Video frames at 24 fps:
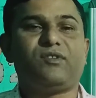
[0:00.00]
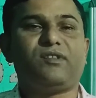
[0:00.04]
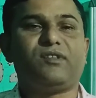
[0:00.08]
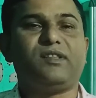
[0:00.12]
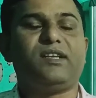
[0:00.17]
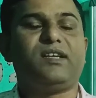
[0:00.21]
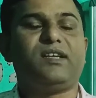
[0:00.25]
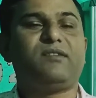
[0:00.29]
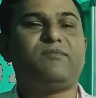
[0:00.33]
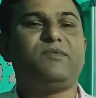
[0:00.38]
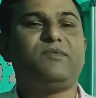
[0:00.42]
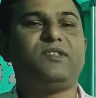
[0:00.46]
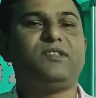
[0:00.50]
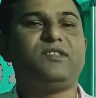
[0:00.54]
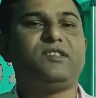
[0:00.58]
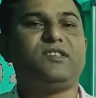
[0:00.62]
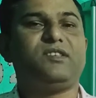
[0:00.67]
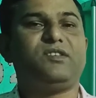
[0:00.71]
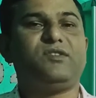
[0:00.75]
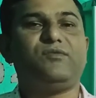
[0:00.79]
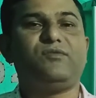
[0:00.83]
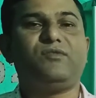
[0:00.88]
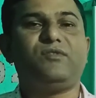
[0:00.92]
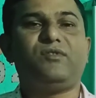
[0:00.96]
That means
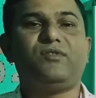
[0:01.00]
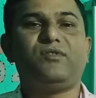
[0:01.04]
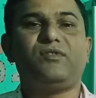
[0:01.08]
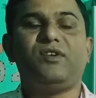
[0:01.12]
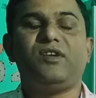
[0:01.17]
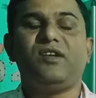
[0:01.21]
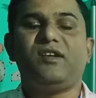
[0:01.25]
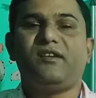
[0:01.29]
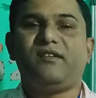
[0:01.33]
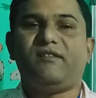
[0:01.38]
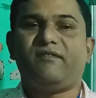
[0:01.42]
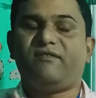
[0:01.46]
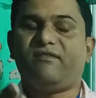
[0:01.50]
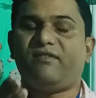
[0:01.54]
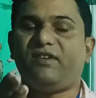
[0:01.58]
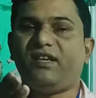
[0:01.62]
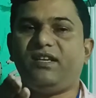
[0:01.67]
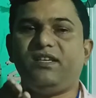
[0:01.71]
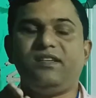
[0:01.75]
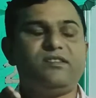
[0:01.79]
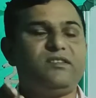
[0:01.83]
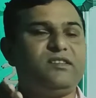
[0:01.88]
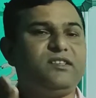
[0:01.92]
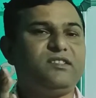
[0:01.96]

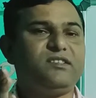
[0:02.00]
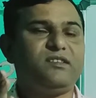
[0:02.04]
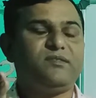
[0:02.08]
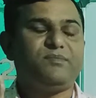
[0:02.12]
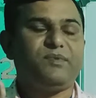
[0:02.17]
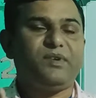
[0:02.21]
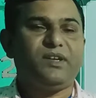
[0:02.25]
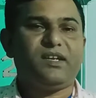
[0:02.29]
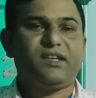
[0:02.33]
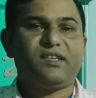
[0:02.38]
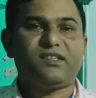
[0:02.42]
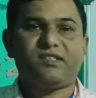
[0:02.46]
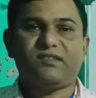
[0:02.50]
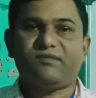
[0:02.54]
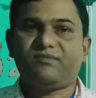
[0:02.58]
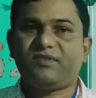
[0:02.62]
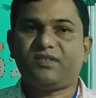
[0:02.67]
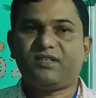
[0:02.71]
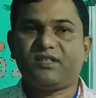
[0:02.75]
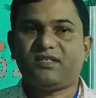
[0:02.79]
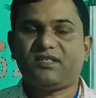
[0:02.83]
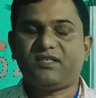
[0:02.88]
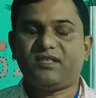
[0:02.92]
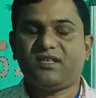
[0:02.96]
failure is the pillars of
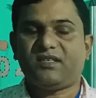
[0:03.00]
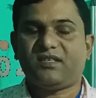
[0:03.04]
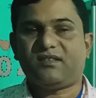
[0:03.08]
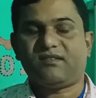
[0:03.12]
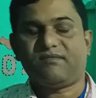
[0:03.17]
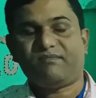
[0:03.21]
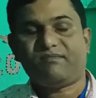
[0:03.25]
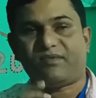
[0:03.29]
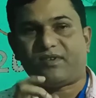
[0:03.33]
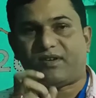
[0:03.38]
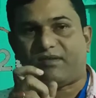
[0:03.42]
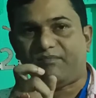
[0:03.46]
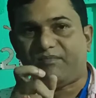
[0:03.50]
success. From